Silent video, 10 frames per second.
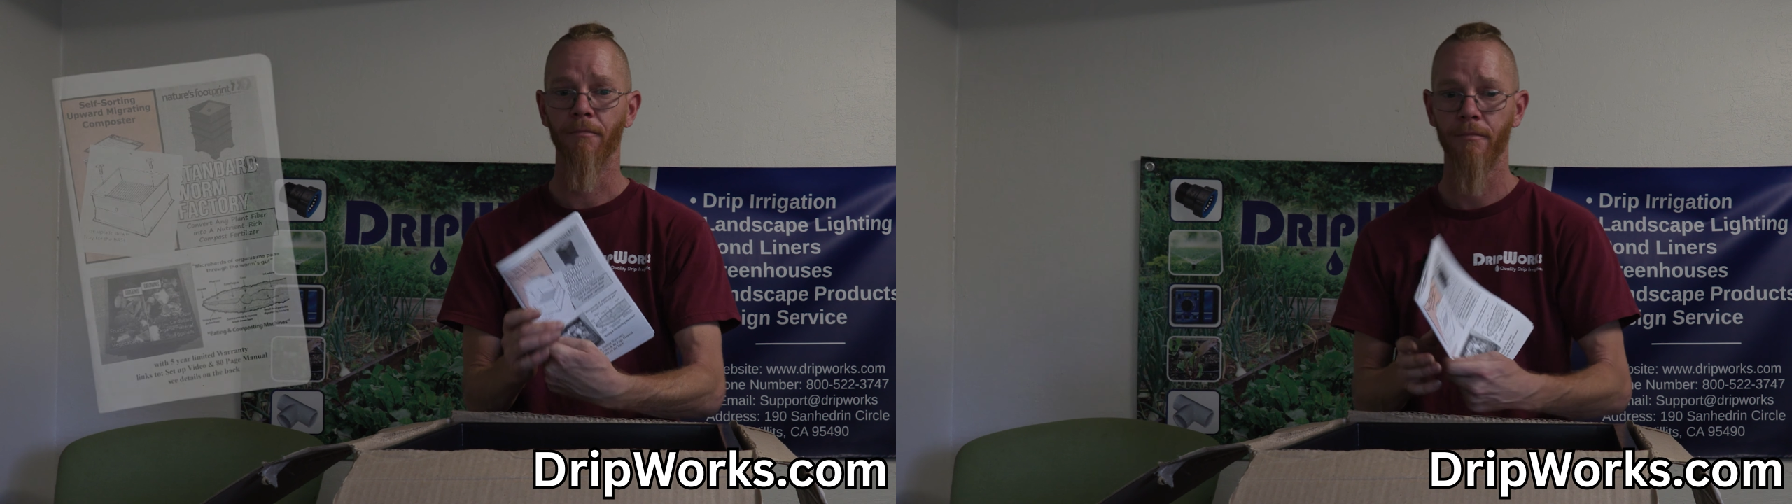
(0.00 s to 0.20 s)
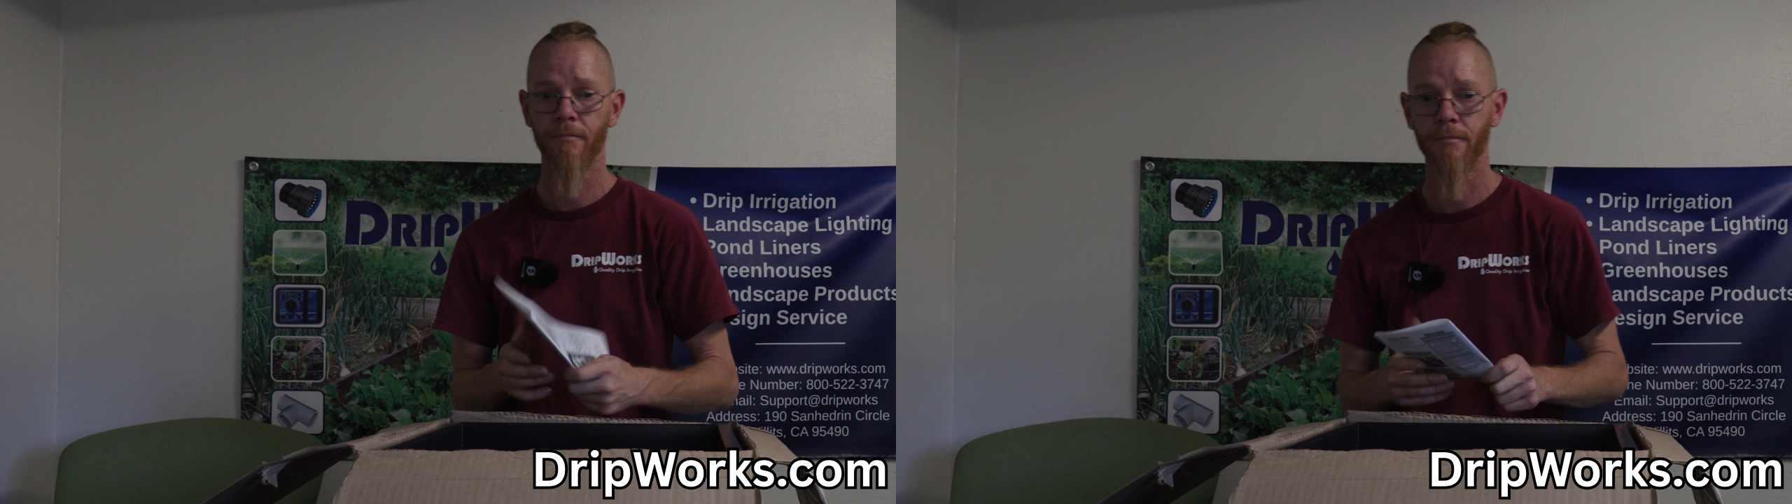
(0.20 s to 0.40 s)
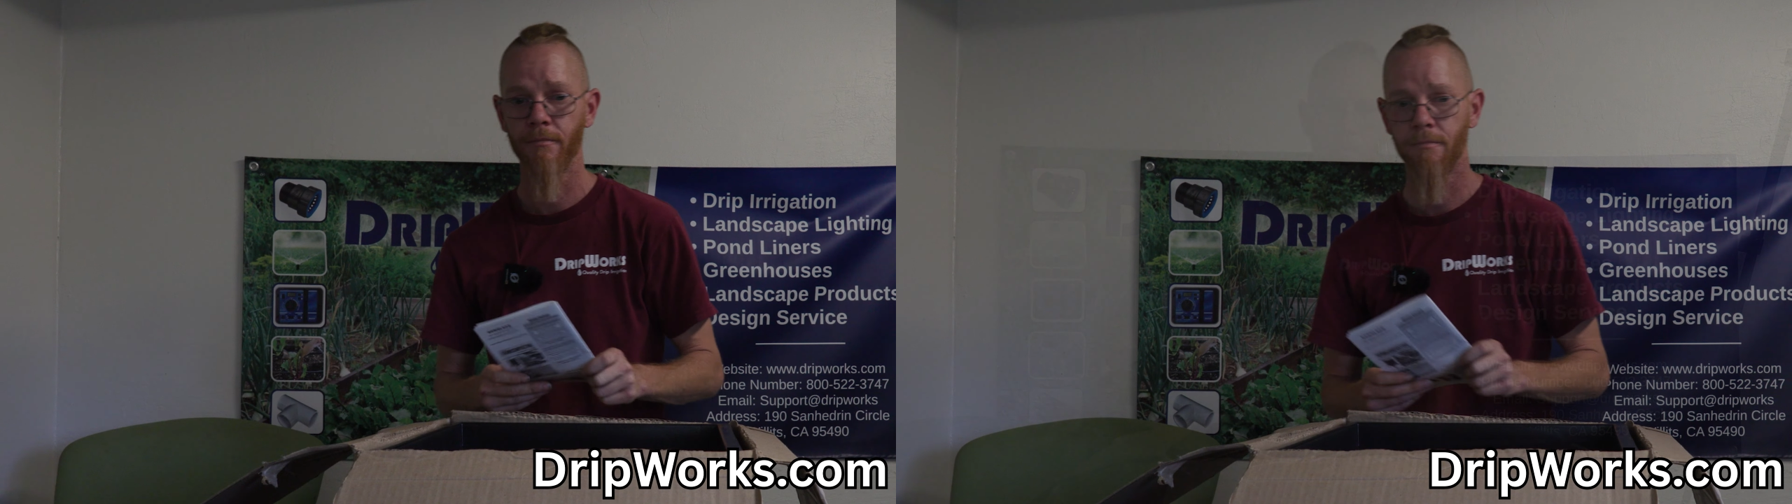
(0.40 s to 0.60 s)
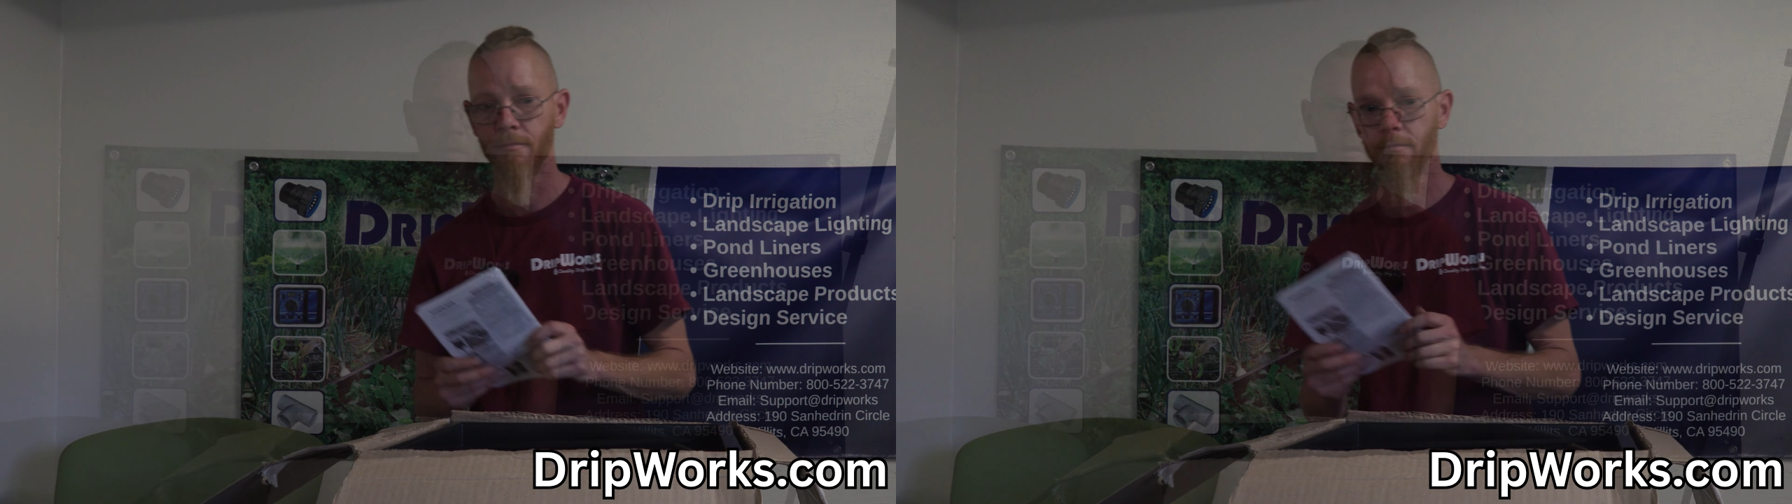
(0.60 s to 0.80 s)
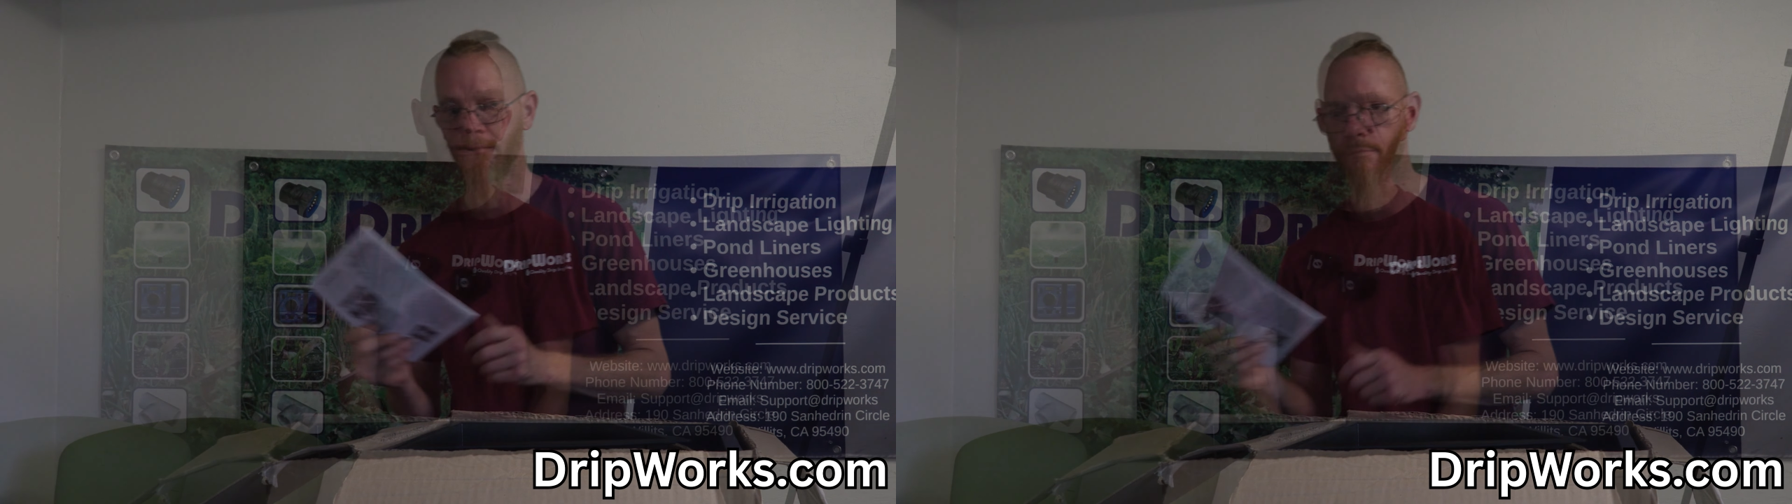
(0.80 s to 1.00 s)

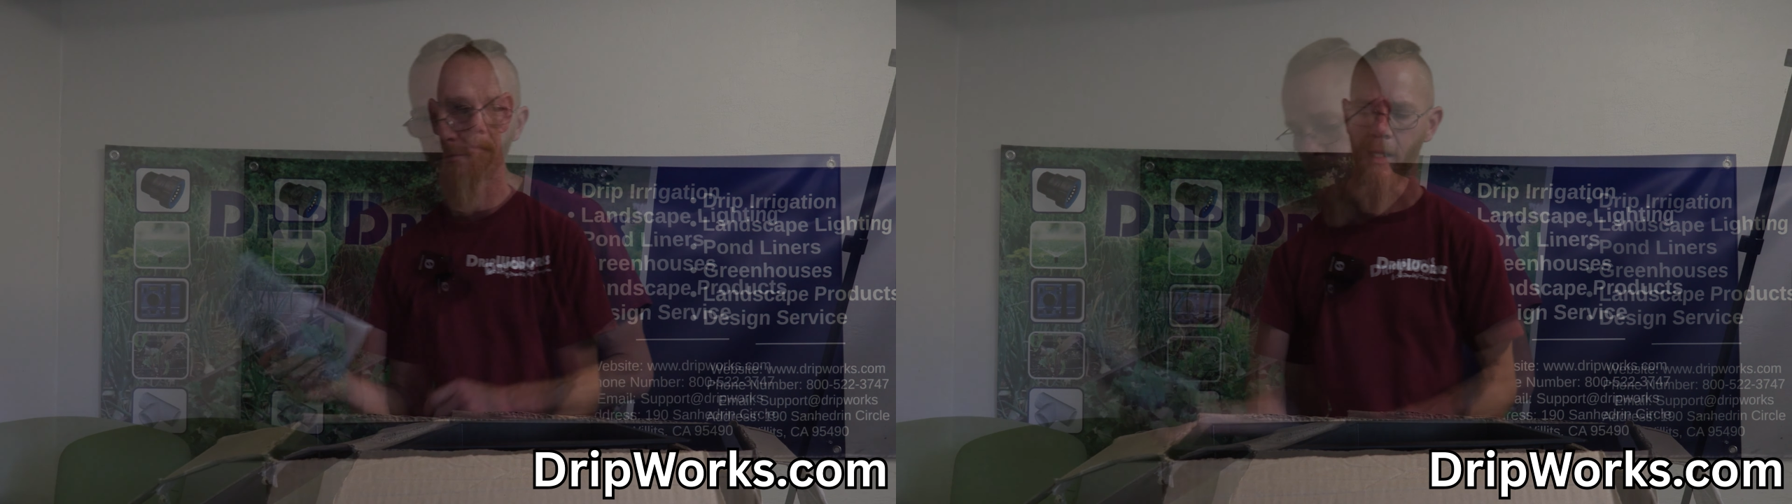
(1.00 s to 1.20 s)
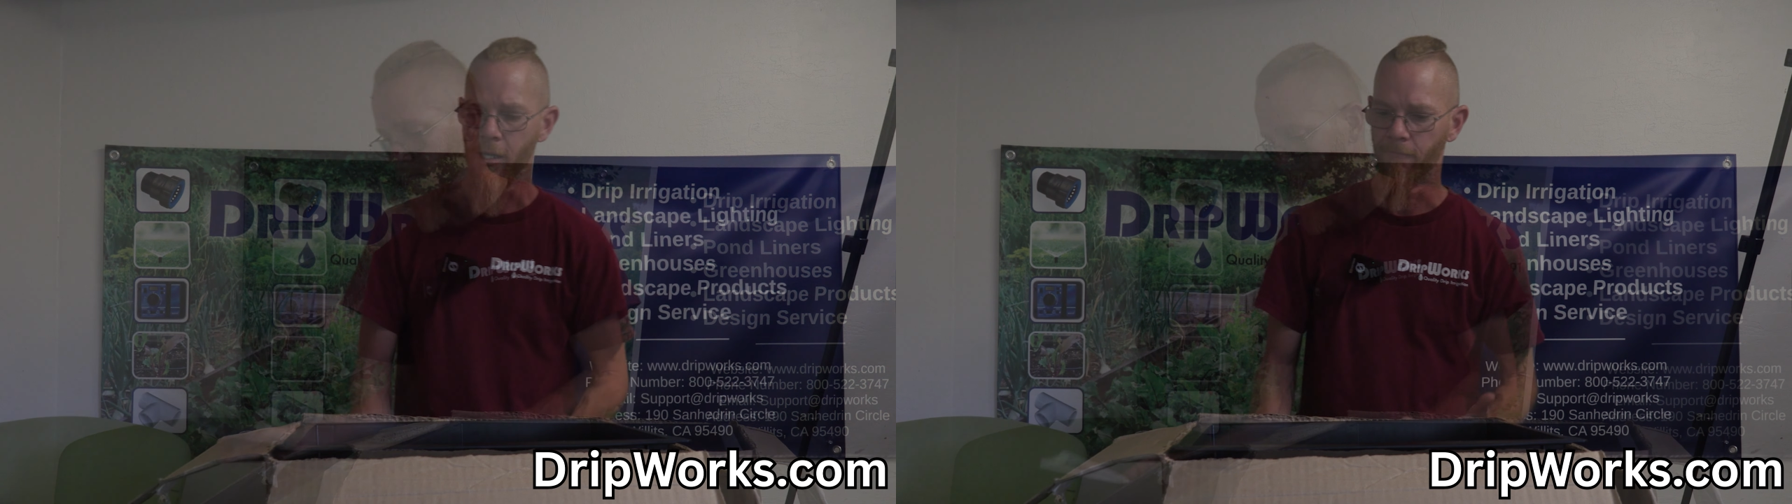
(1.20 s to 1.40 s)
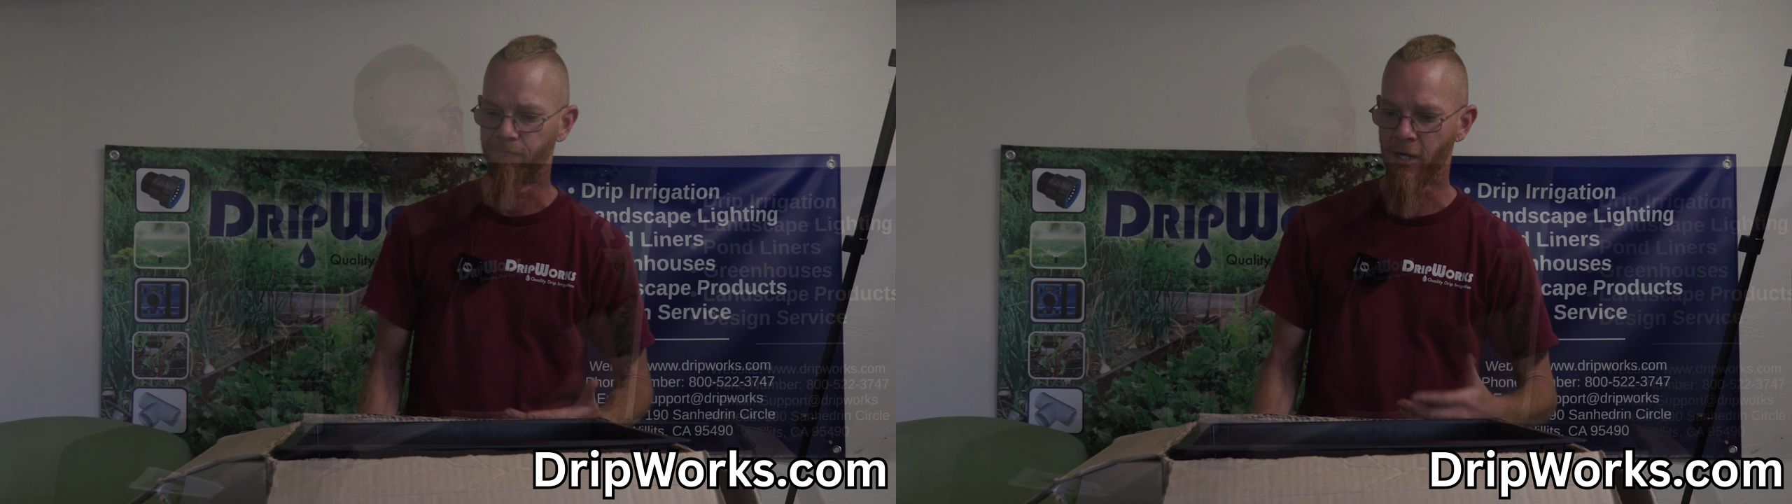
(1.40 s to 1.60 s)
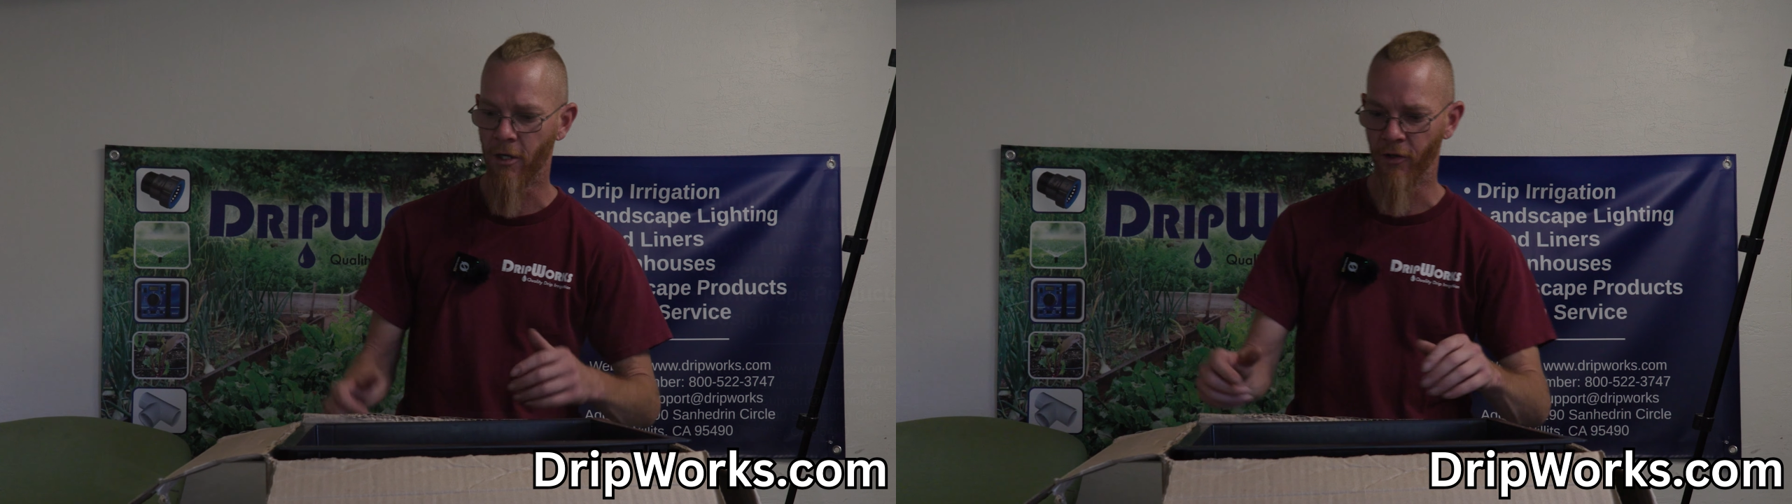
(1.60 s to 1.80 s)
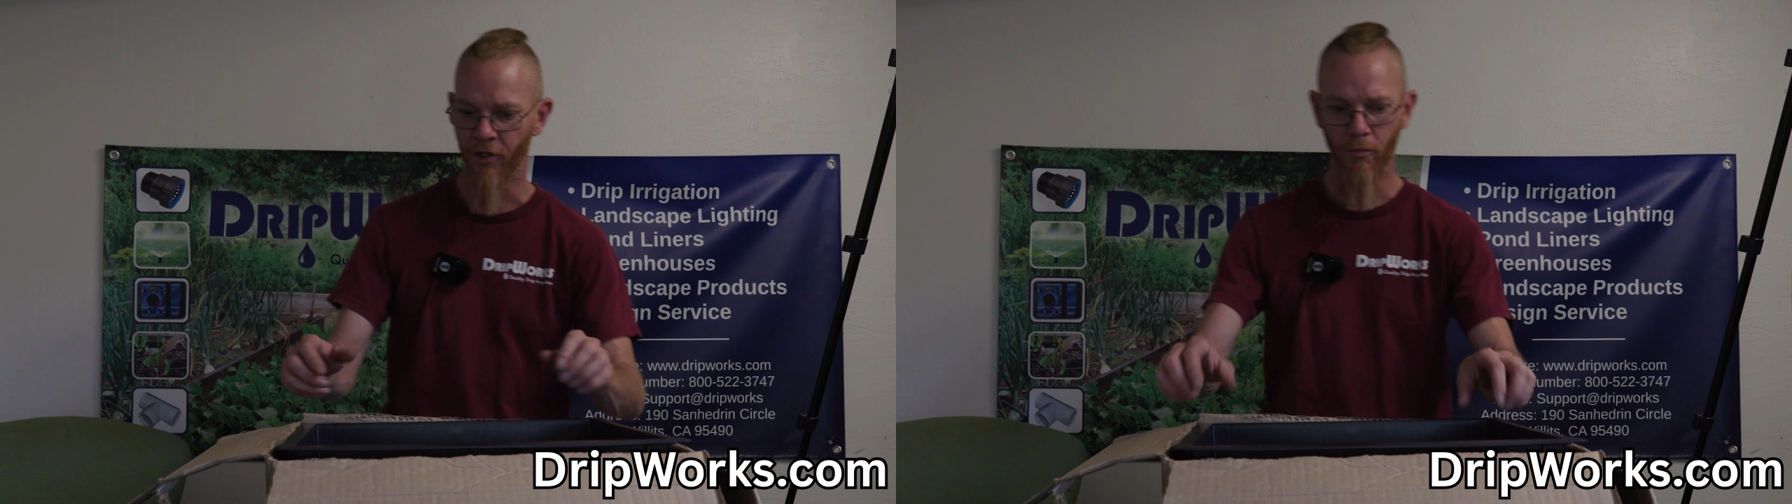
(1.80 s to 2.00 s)
And finally,